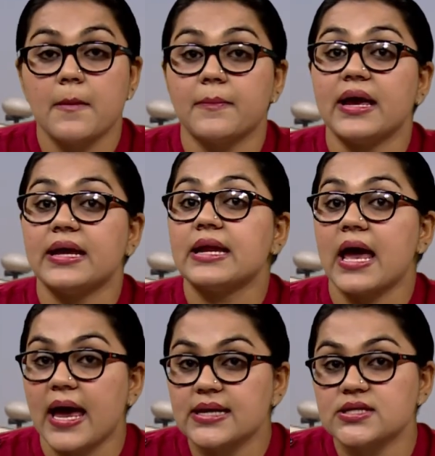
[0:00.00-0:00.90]
by
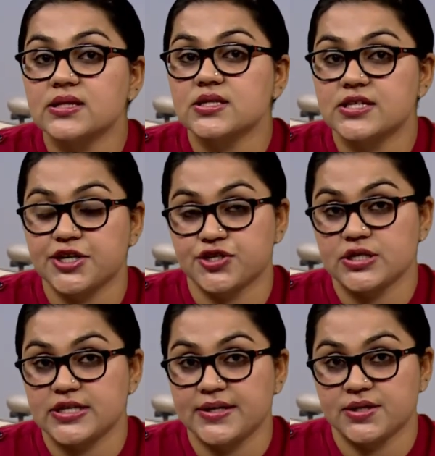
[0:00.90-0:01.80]
enhancing the Section
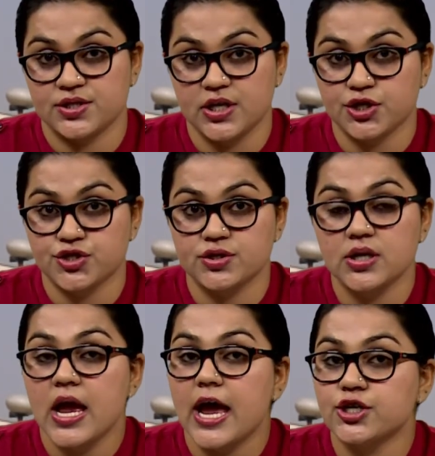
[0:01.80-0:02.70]
10A deduction
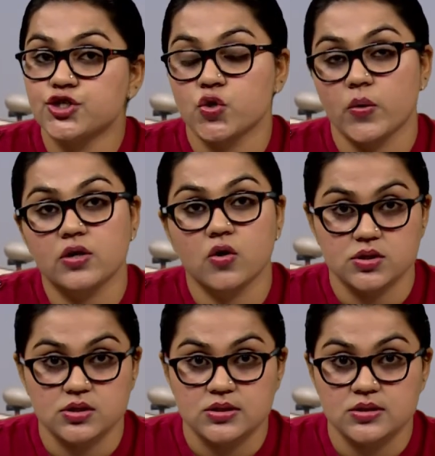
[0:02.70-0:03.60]
and showing
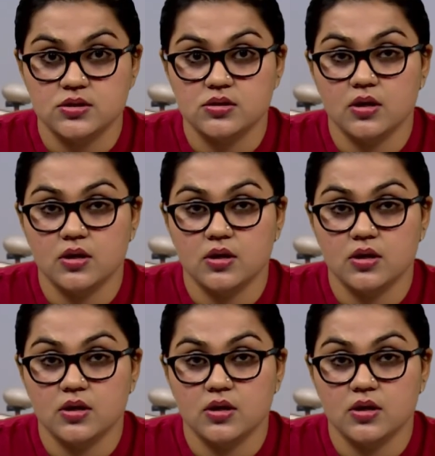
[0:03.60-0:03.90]
losses.